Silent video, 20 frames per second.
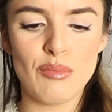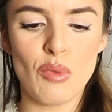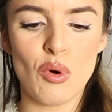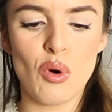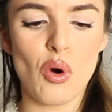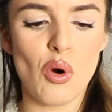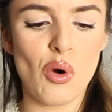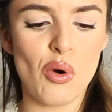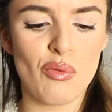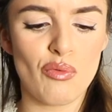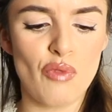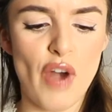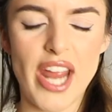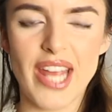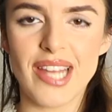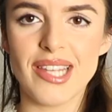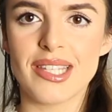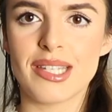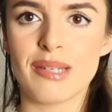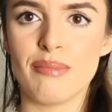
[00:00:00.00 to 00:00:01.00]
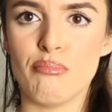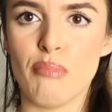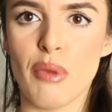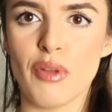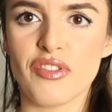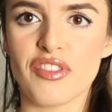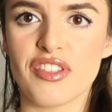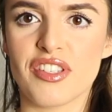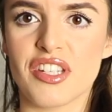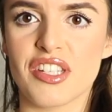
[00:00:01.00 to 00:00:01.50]
more raised
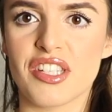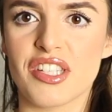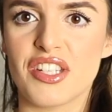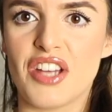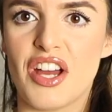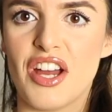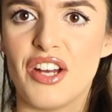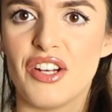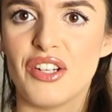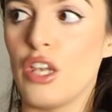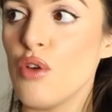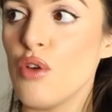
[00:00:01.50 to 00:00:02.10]
monster style